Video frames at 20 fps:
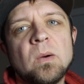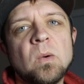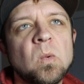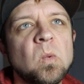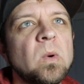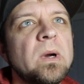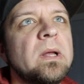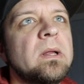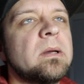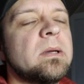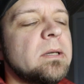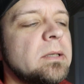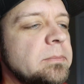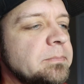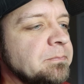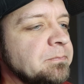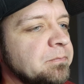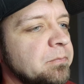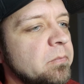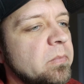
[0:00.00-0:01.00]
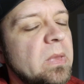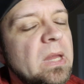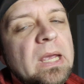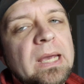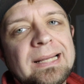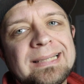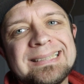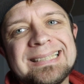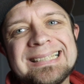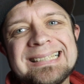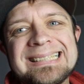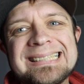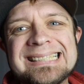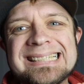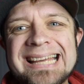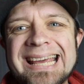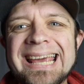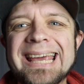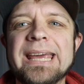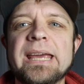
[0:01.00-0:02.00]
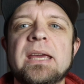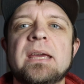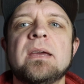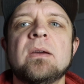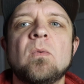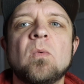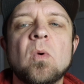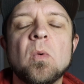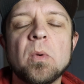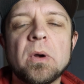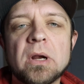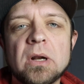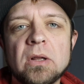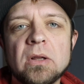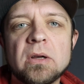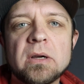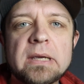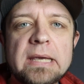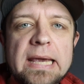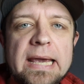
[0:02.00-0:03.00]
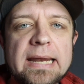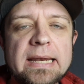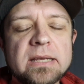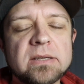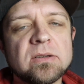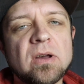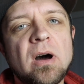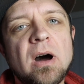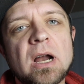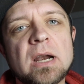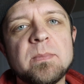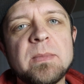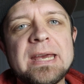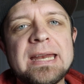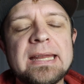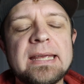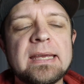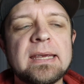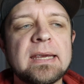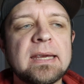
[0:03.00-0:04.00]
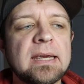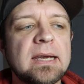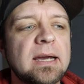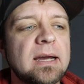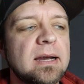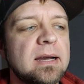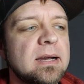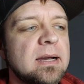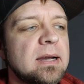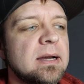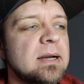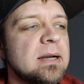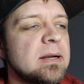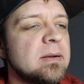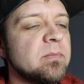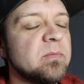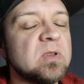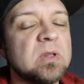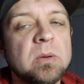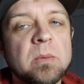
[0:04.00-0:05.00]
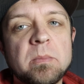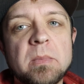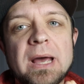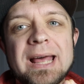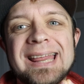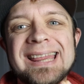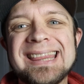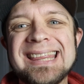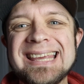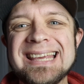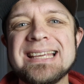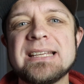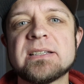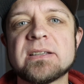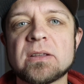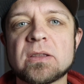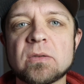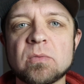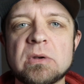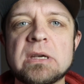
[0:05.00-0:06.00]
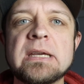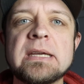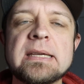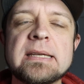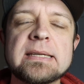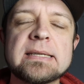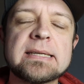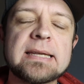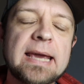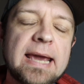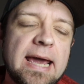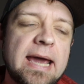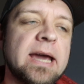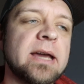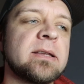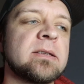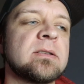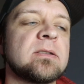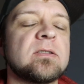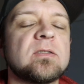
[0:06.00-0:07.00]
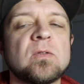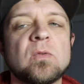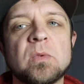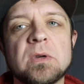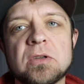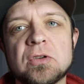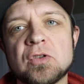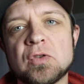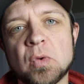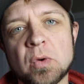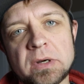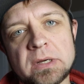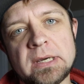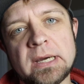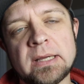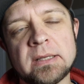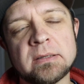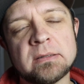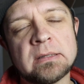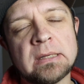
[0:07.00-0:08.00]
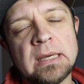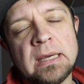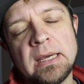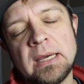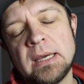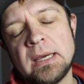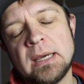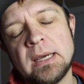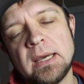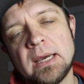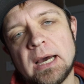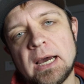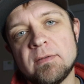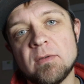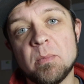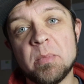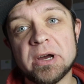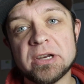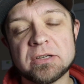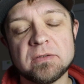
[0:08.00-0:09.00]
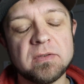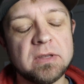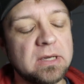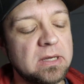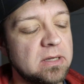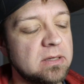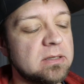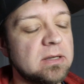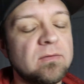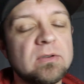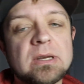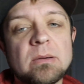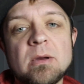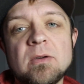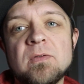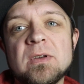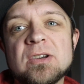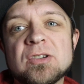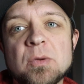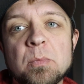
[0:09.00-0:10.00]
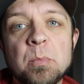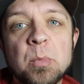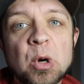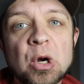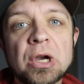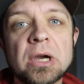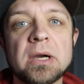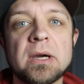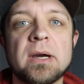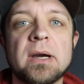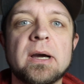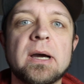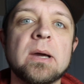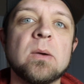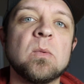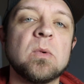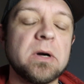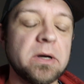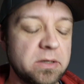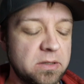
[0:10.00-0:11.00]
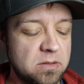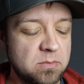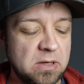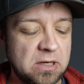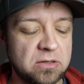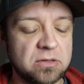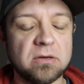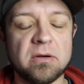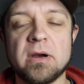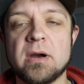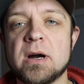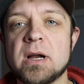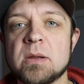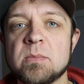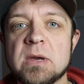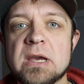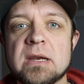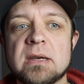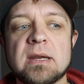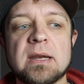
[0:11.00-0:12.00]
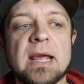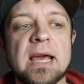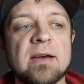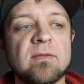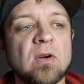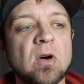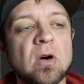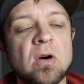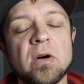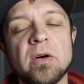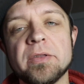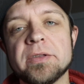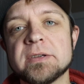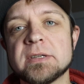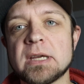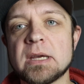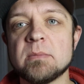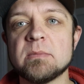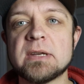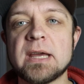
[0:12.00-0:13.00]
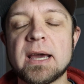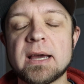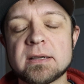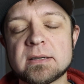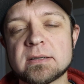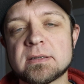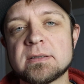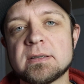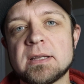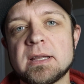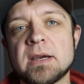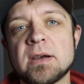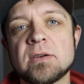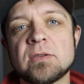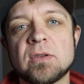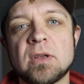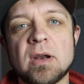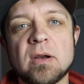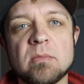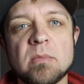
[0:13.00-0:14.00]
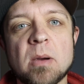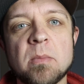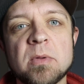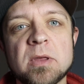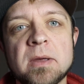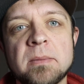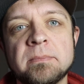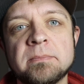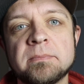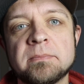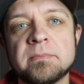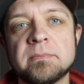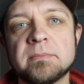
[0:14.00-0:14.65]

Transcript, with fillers: Welcome. Today, what we're going to look at is automating some Things 3 tasks with shortcuts. I have a bunch of things. Every time I finish a book, I want to make sure I automate and have all the same tasks in there so that I remember them.